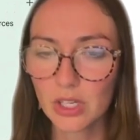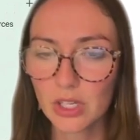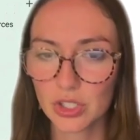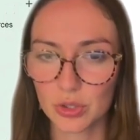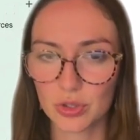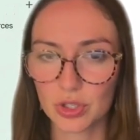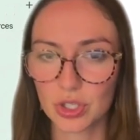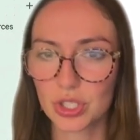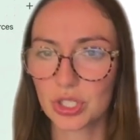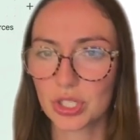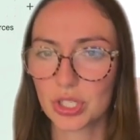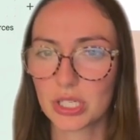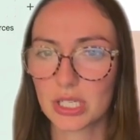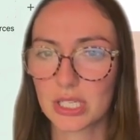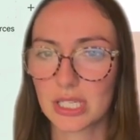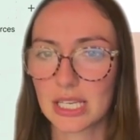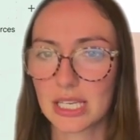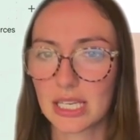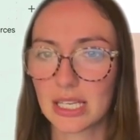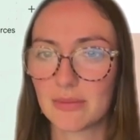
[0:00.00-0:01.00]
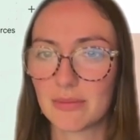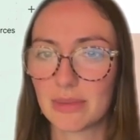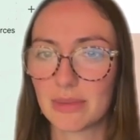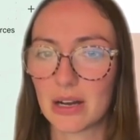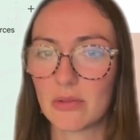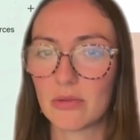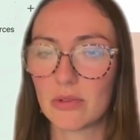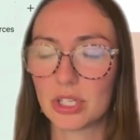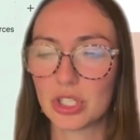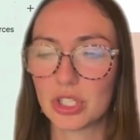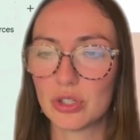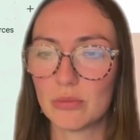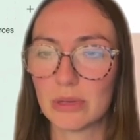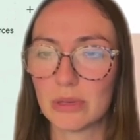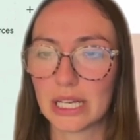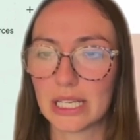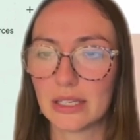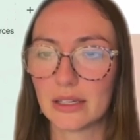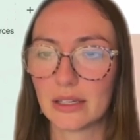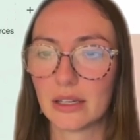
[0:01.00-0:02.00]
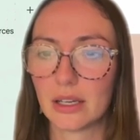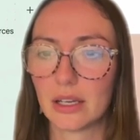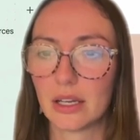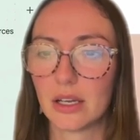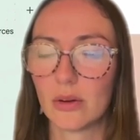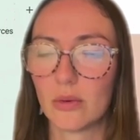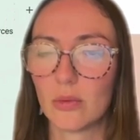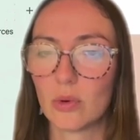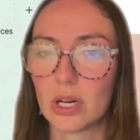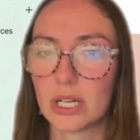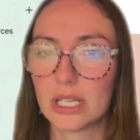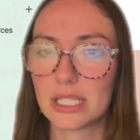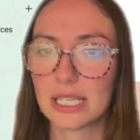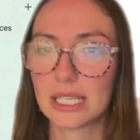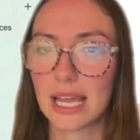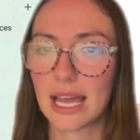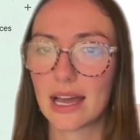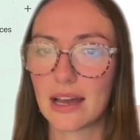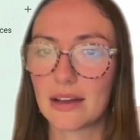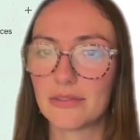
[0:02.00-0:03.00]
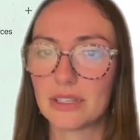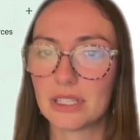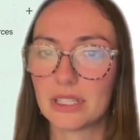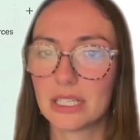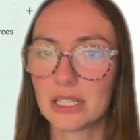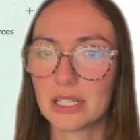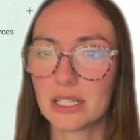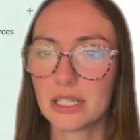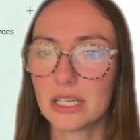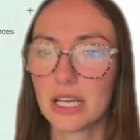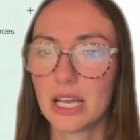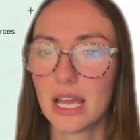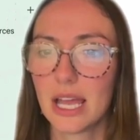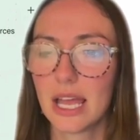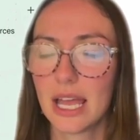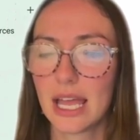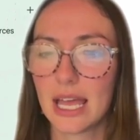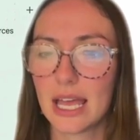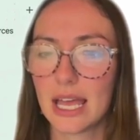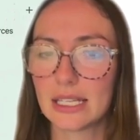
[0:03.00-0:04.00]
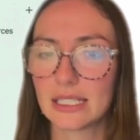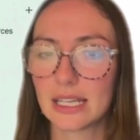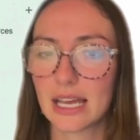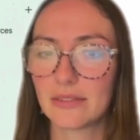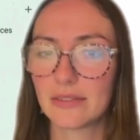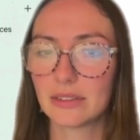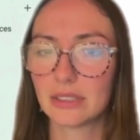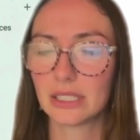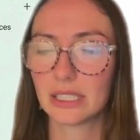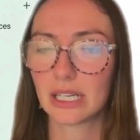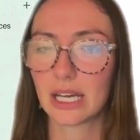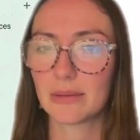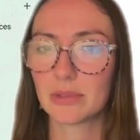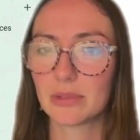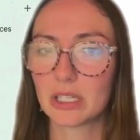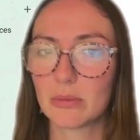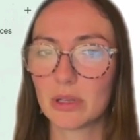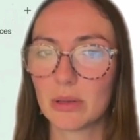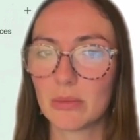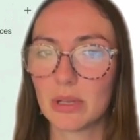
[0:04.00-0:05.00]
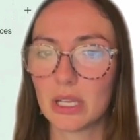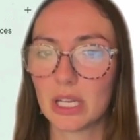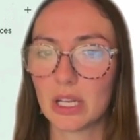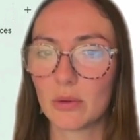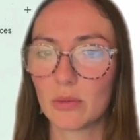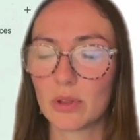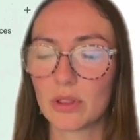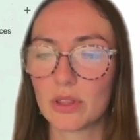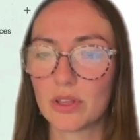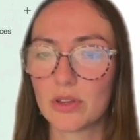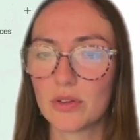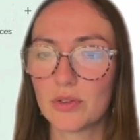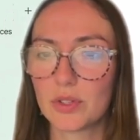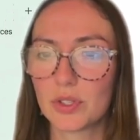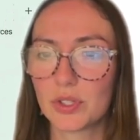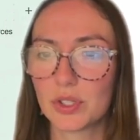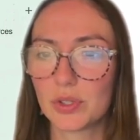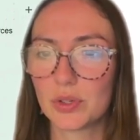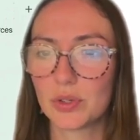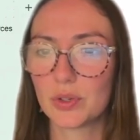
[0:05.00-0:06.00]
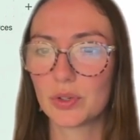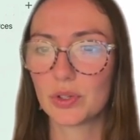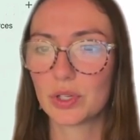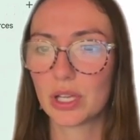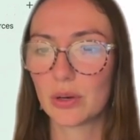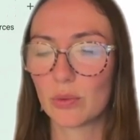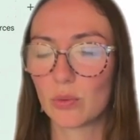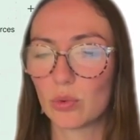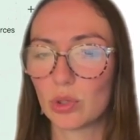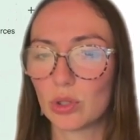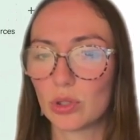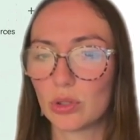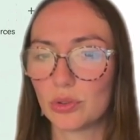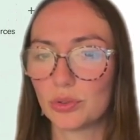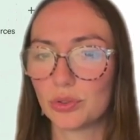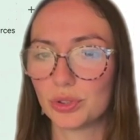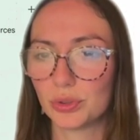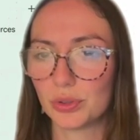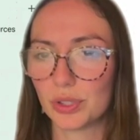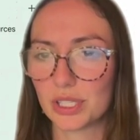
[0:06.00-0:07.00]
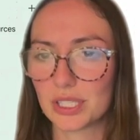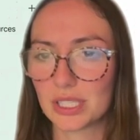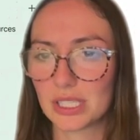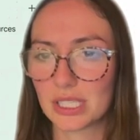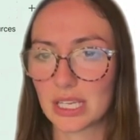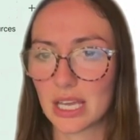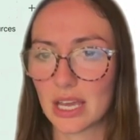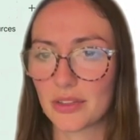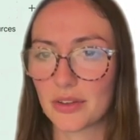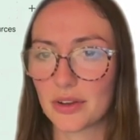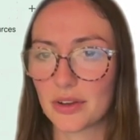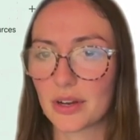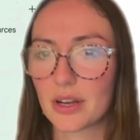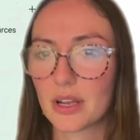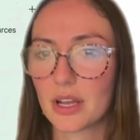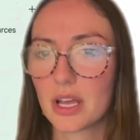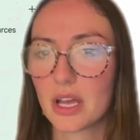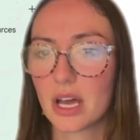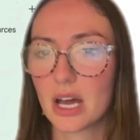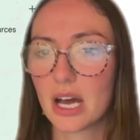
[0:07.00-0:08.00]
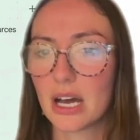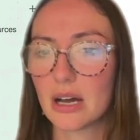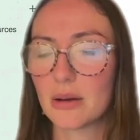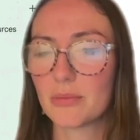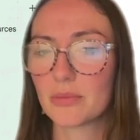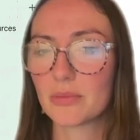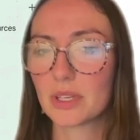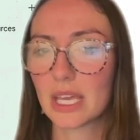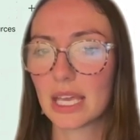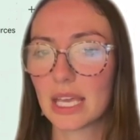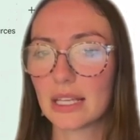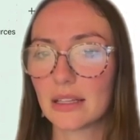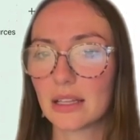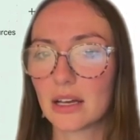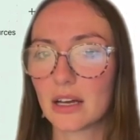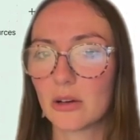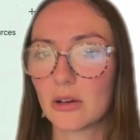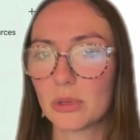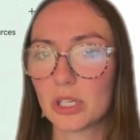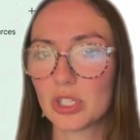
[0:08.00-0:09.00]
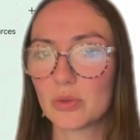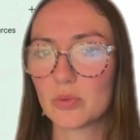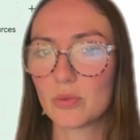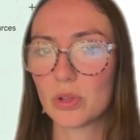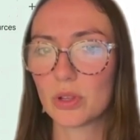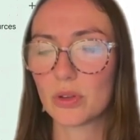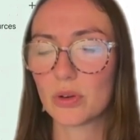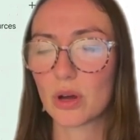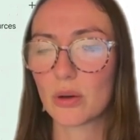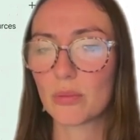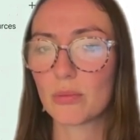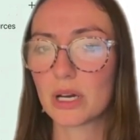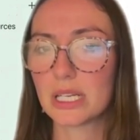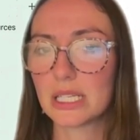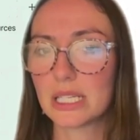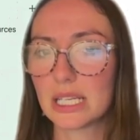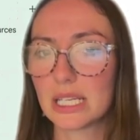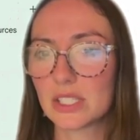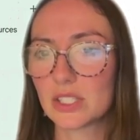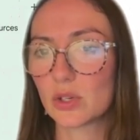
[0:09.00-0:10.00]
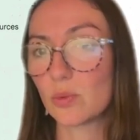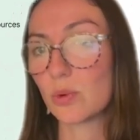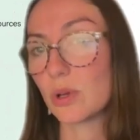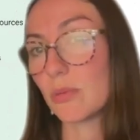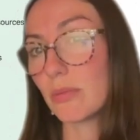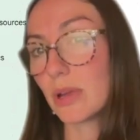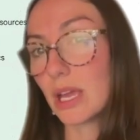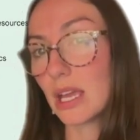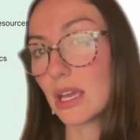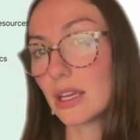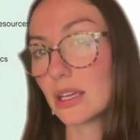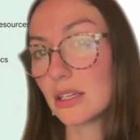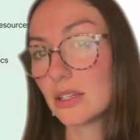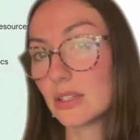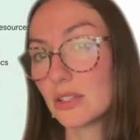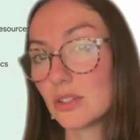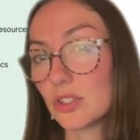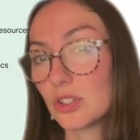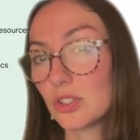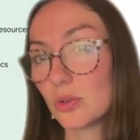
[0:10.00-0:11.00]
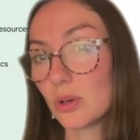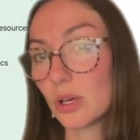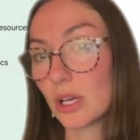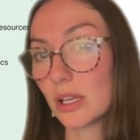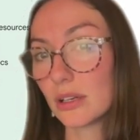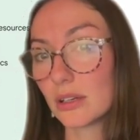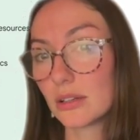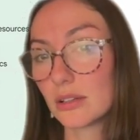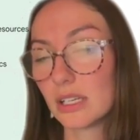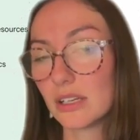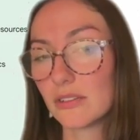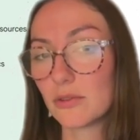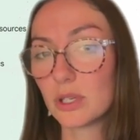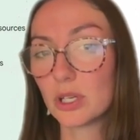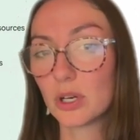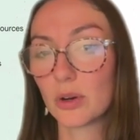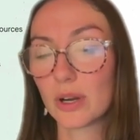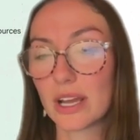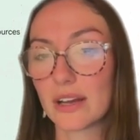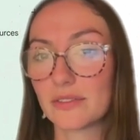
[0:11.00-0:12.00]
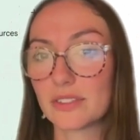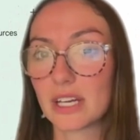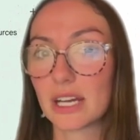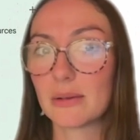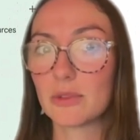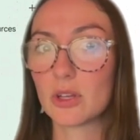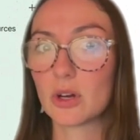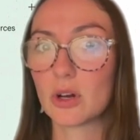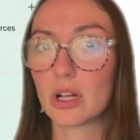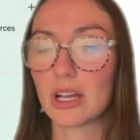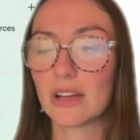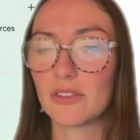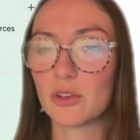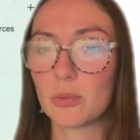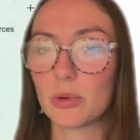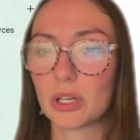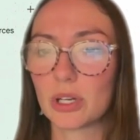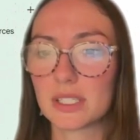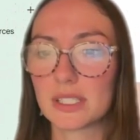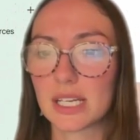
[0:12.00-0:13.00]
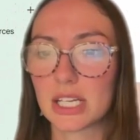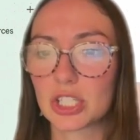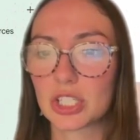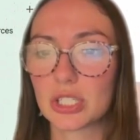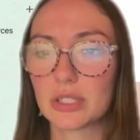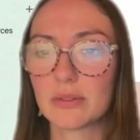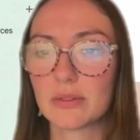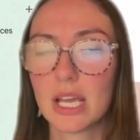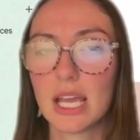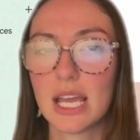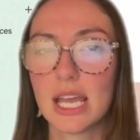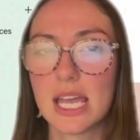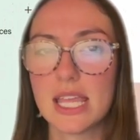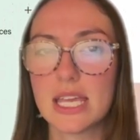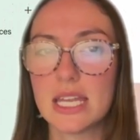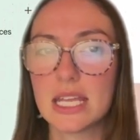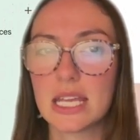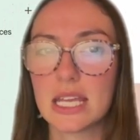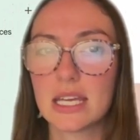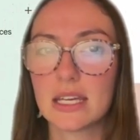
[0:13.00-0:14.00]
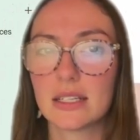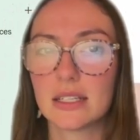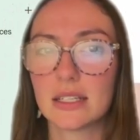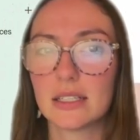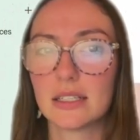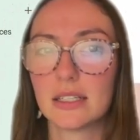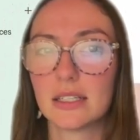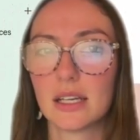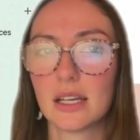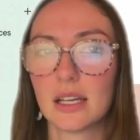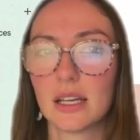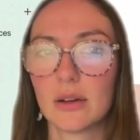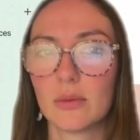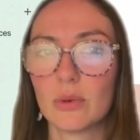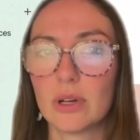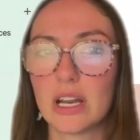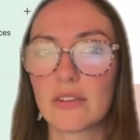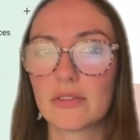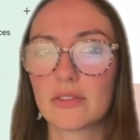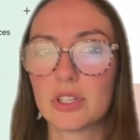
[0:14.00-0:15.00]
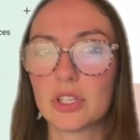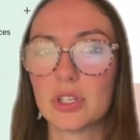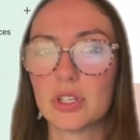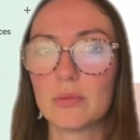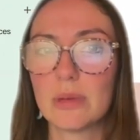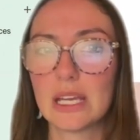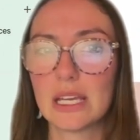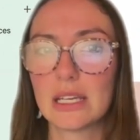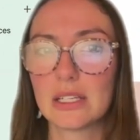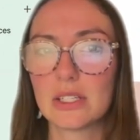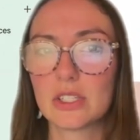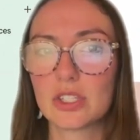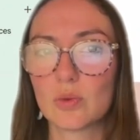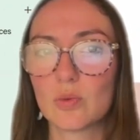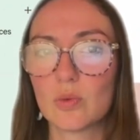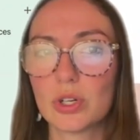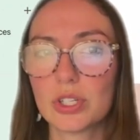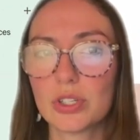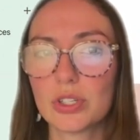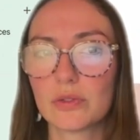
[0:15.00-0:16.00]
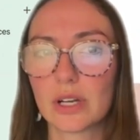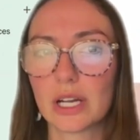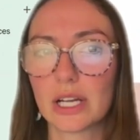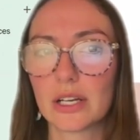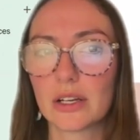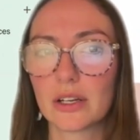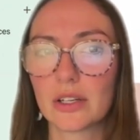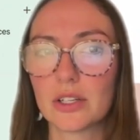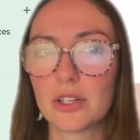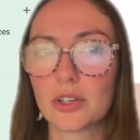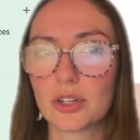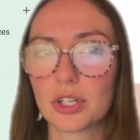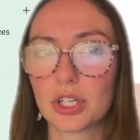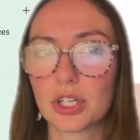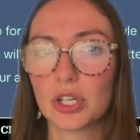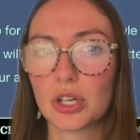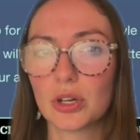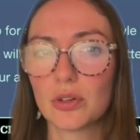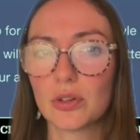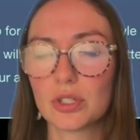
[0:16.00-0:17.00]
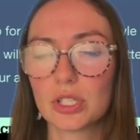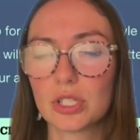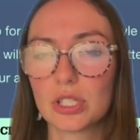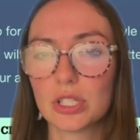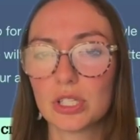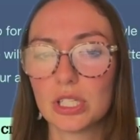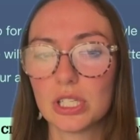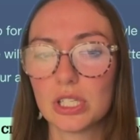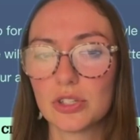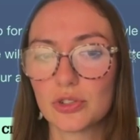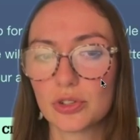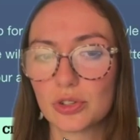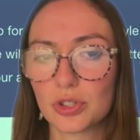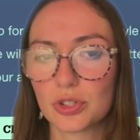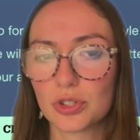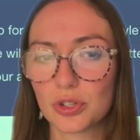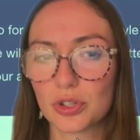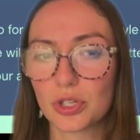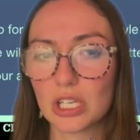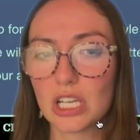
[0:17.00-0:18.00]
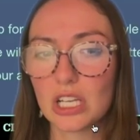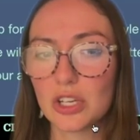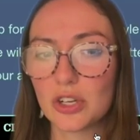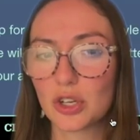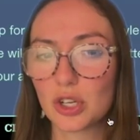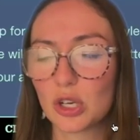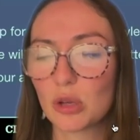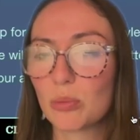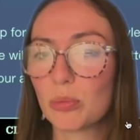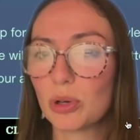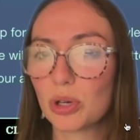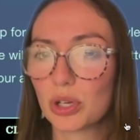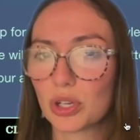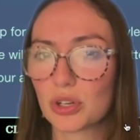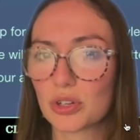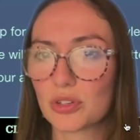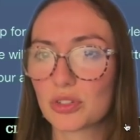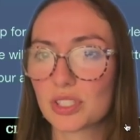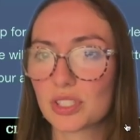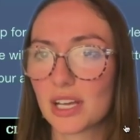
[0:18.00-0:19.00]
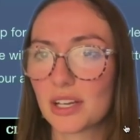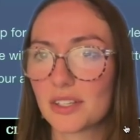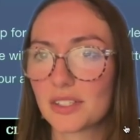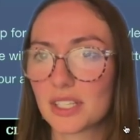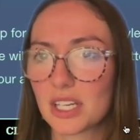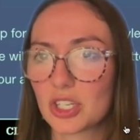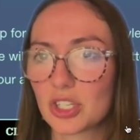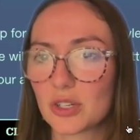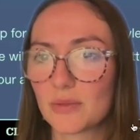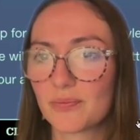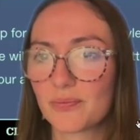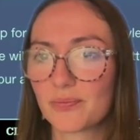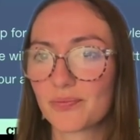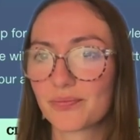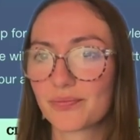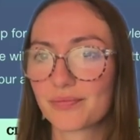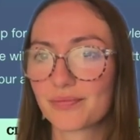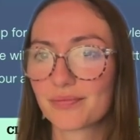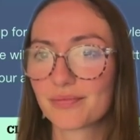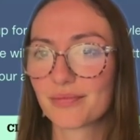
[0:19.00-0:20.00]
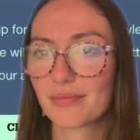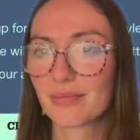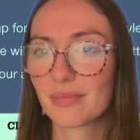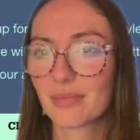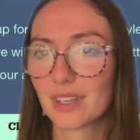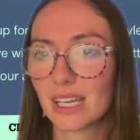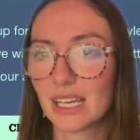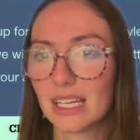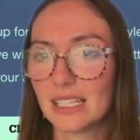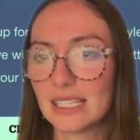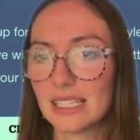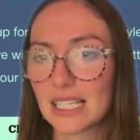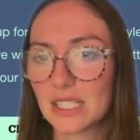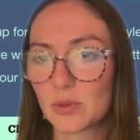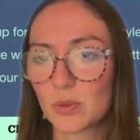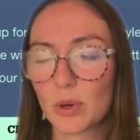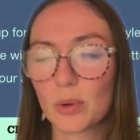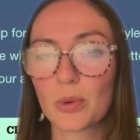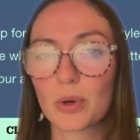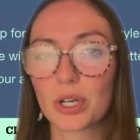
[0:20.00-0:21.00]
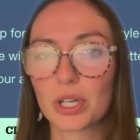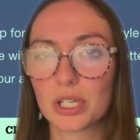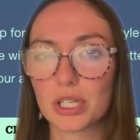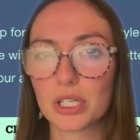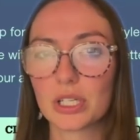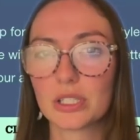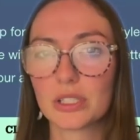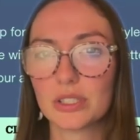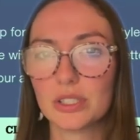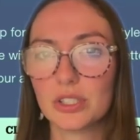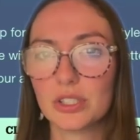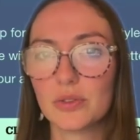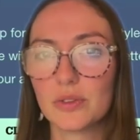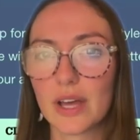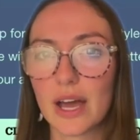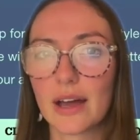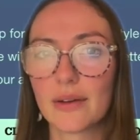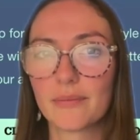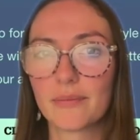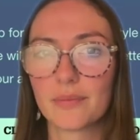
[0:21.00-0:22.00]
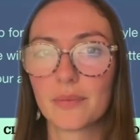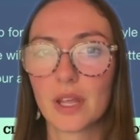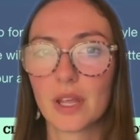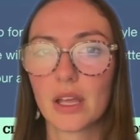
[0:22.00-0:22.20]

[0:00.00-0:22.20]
So just start thinking about what you might want to have in here. And Evelyn, I'm going to be meeting with you soon and we'll do this together. Kayla, I'll meet with you on Monday, so we may do it. If we don't have time, though, I'll have you book a session. And then Anna, whenever you make it to Wonder Writer, you're to go to the Teen Journal Journey and you're going to book your style session. And that's where we're going to do that.